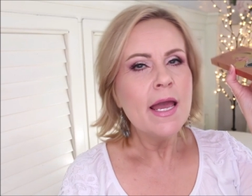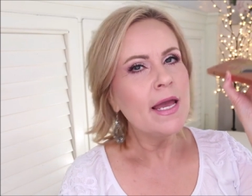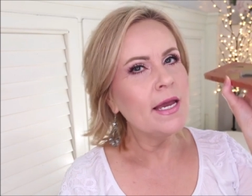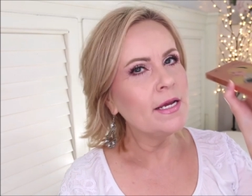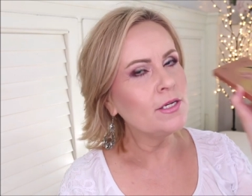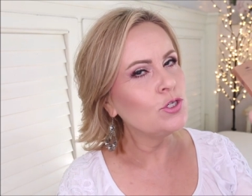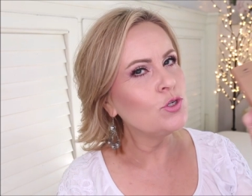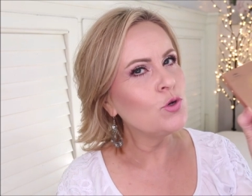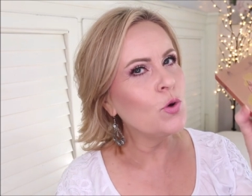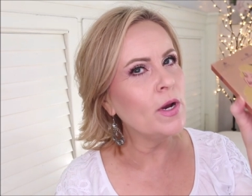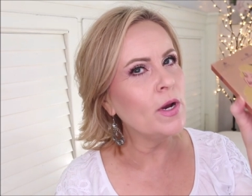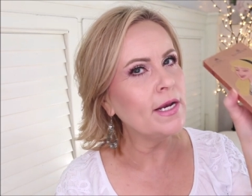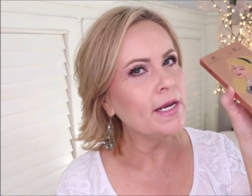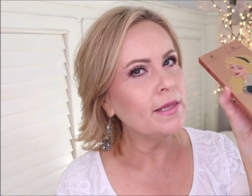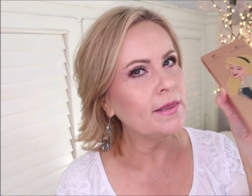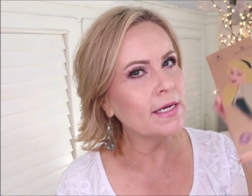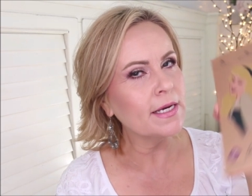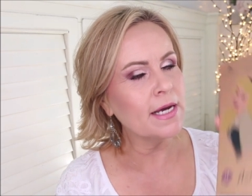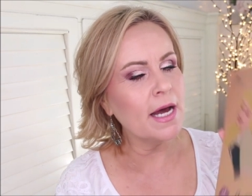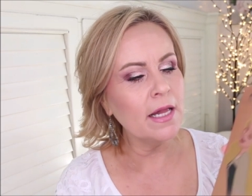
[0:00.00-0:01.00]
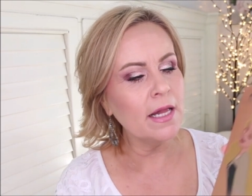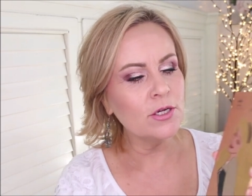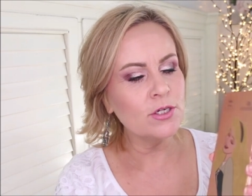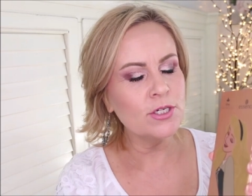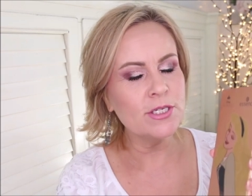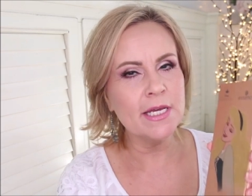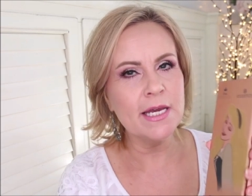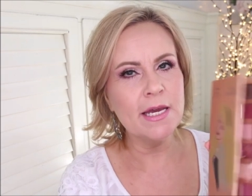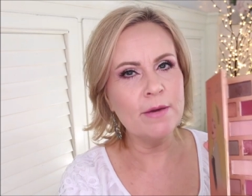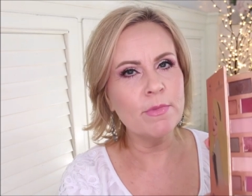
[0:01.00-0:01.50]
enjoyed the color
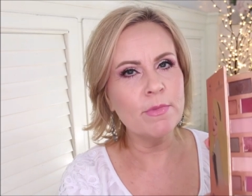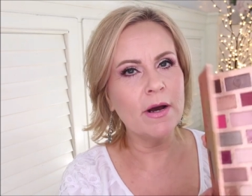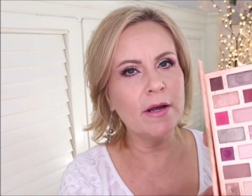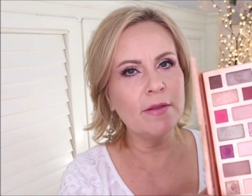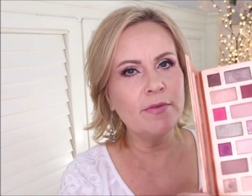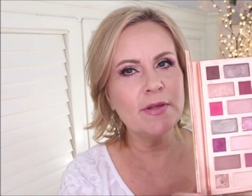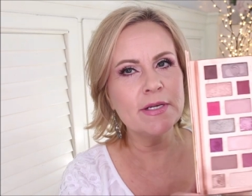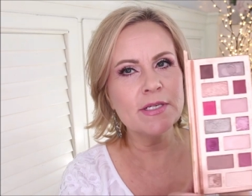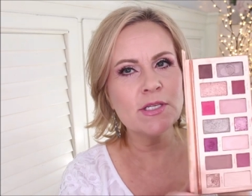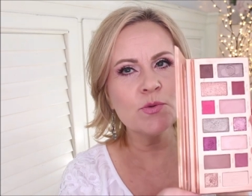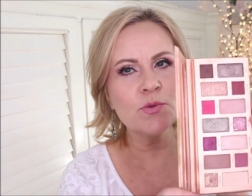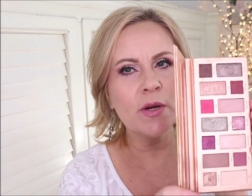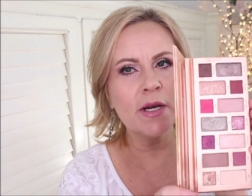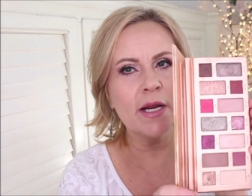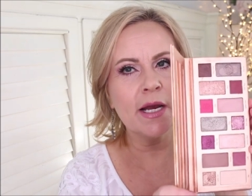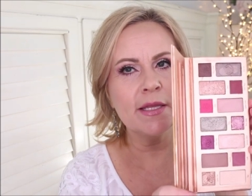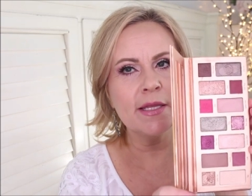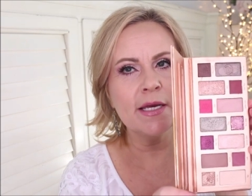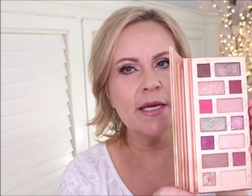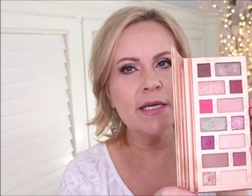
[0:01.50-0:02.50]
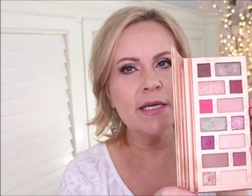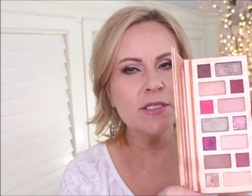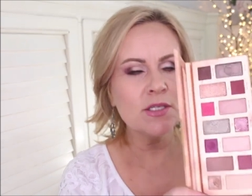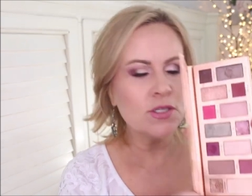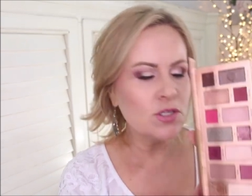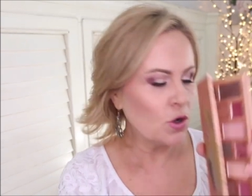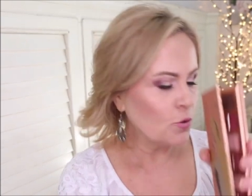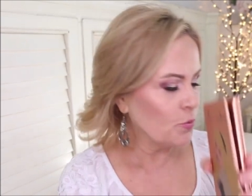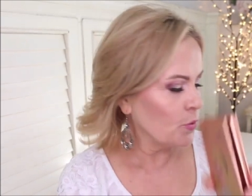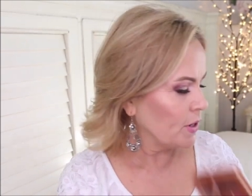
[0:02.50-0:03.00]
scheme on this one. I think it's
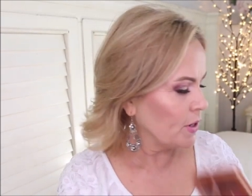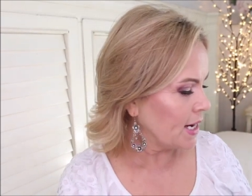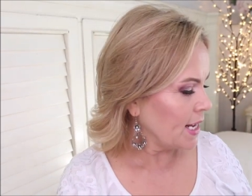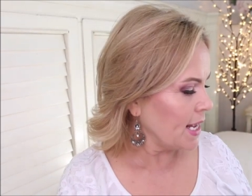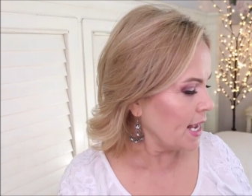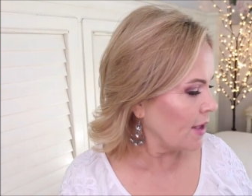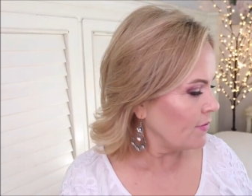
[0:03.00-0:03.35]
so pretty.